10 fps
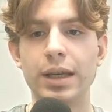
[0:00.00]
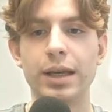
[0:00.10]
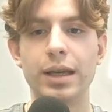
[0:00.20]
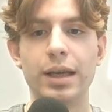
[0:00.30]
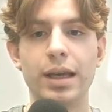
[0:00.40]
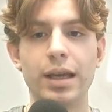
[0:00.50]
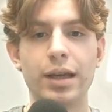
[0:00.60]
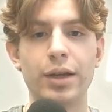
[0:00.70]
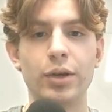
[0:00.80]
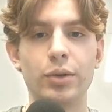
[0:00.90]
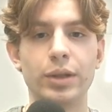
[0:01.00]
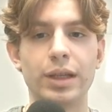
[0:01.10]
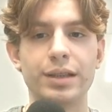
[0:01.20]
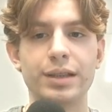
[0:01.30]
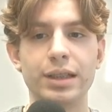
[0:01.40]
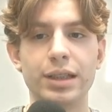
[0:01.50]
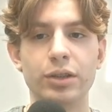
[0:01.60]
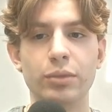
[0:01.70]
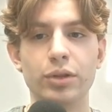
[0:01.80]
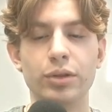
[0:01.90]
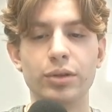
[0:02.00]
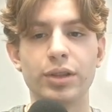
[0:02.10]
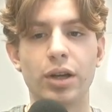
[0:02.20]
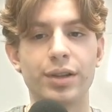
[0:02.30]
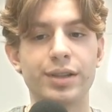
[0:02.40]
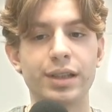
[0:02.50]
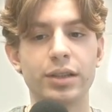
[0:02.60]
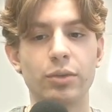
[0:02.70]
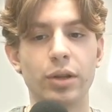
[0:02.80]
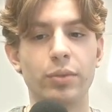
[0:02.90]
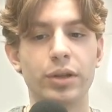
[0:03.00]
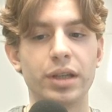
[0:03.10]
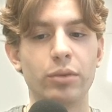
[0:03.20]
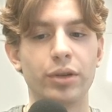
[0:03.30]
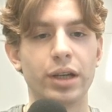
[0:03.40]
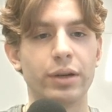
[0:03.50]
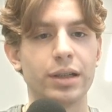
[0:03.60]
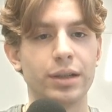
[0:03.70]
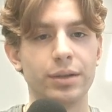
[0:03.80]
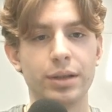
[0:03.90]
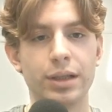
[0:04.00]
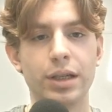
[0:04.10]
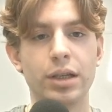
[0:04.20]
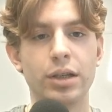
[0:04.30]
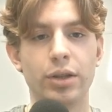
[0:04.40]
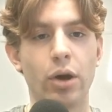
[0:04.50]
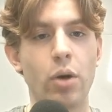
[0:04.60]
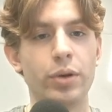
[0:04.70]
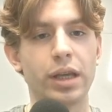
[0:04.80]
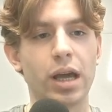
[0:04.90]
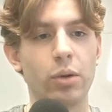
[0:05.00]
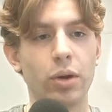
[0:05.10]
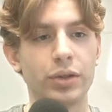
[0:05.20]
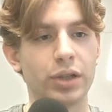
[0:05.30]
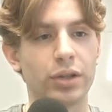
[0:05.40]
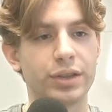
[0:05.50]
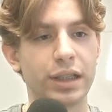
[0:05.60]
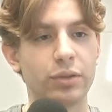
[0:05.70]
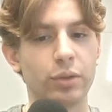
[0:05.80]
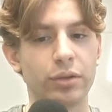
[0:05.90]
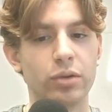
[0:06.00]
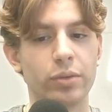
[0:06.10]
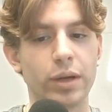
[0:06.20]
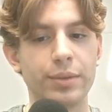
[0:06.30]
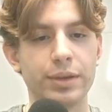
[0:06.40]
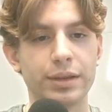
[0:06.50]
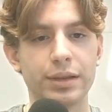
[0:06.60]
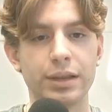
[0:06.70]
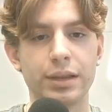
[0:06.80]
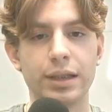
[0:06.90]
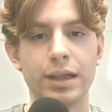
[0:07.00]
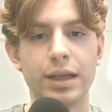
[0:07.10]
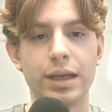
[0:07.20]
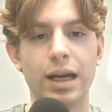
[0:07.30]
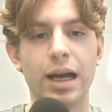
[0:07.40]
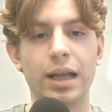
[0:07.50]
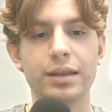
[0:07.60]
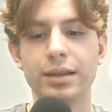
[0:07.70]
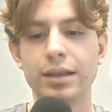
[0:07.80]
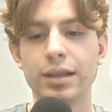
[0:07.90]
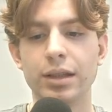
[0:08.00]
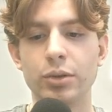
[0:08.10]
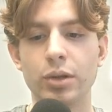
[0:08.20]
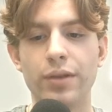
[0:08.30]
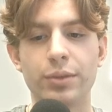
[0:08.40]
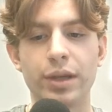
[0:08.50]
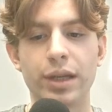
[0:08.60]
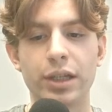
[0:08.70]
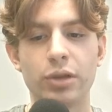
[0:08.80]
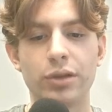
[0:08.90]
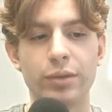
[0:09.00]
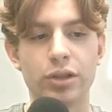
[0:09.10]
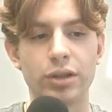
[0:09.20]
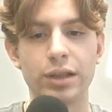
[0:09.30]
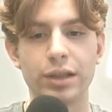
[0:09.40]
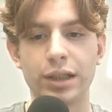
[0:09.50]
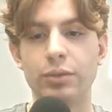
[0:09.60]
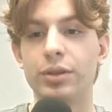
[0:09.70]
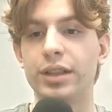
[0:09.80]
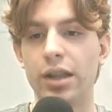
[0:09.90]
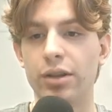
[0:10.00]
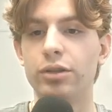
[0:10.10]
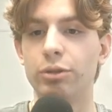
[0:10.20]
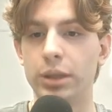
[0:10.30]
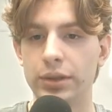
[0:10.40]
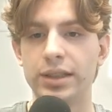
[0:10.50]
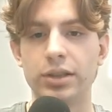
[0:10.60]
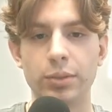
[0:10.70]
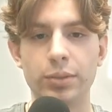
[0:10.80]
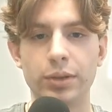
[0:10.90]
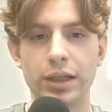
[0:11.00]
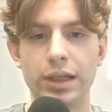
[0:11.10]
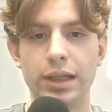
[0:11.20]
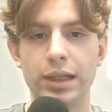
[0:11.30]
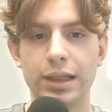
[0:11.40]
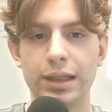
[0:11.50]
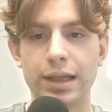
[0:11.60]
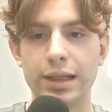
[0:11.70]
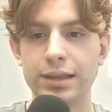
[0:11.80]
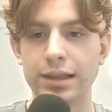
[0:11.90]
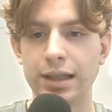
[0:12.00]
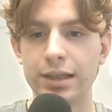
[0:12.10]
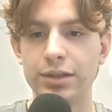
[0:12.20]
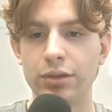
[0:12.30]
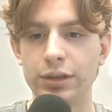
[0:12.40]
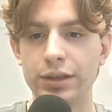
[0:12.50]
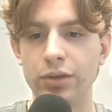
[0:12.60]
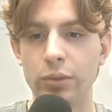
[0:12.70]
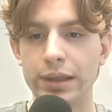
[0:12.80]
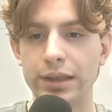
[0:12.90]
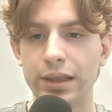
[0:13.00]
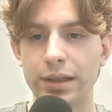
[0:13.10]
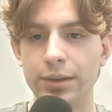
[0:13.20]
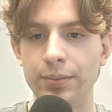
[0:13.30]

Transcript: Here you can see that the menus are synced with OpenTable directly, the opening hours are synced with Google Maps, and you have some extra information that was gathered during the setup that is already formatted here.